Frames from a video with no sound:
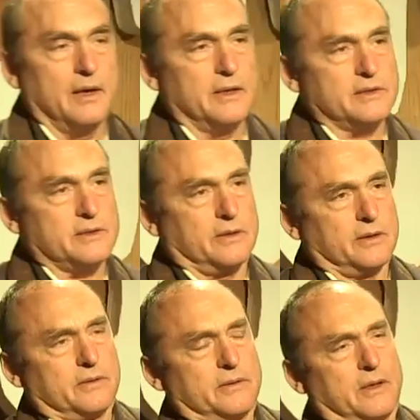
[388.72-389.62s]
and it's
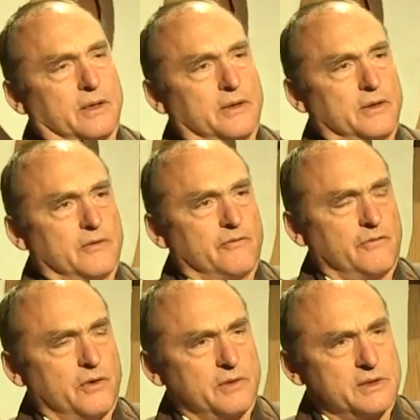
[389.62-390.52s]
called, uh, you know,
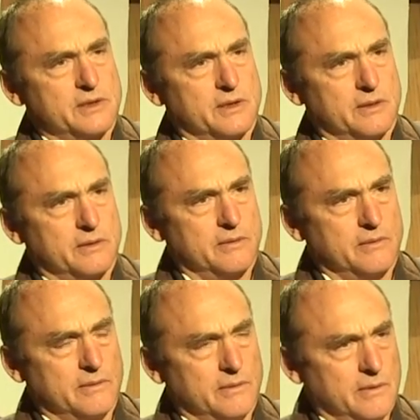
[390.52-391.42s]
focusing
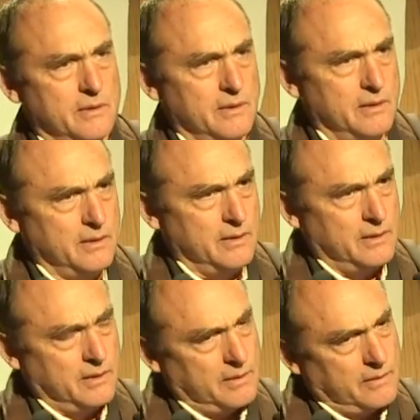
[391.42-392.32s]

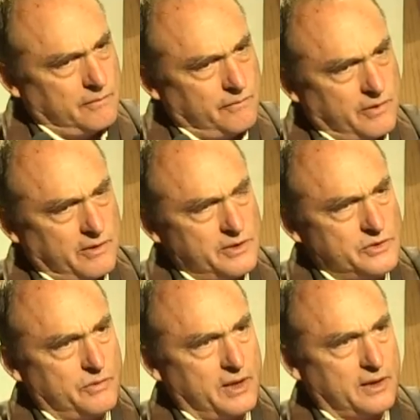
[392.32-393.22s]
very
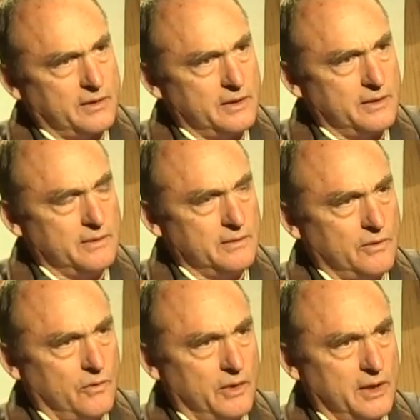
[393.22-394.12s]
directly,
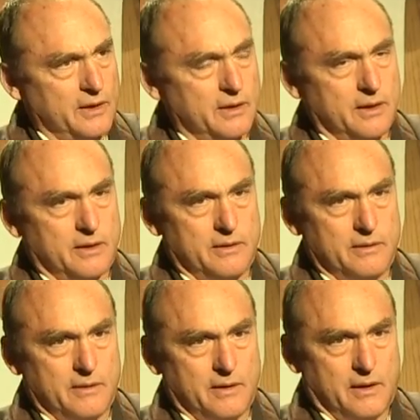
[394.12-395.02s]
quietly
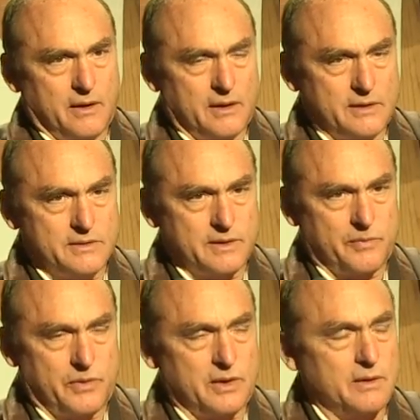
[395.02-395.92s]
on
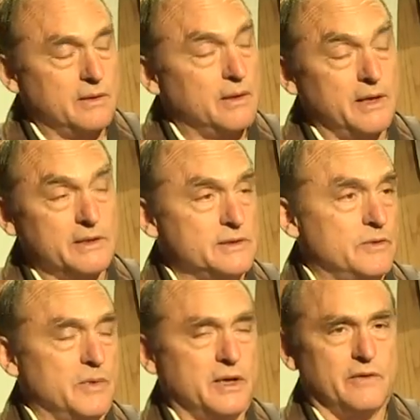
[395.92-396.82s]
something, as
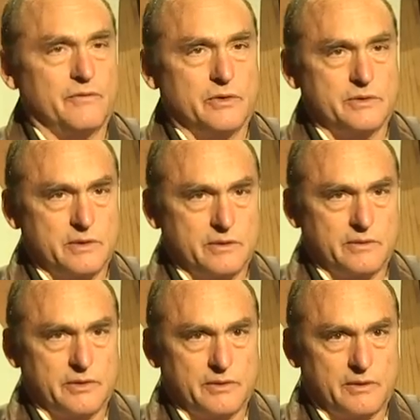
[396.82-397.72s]
so many of you
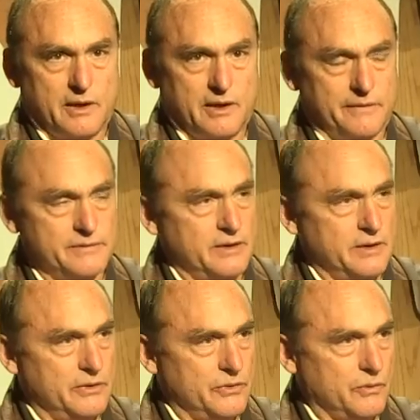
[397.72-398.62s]
do in your lives
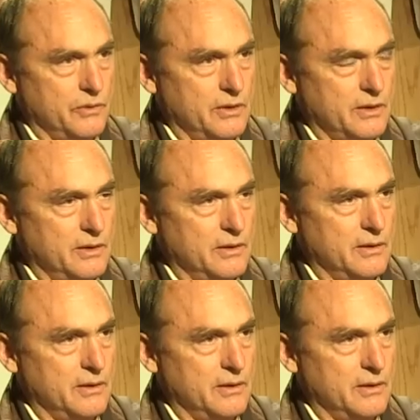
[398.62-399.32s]
and in your work,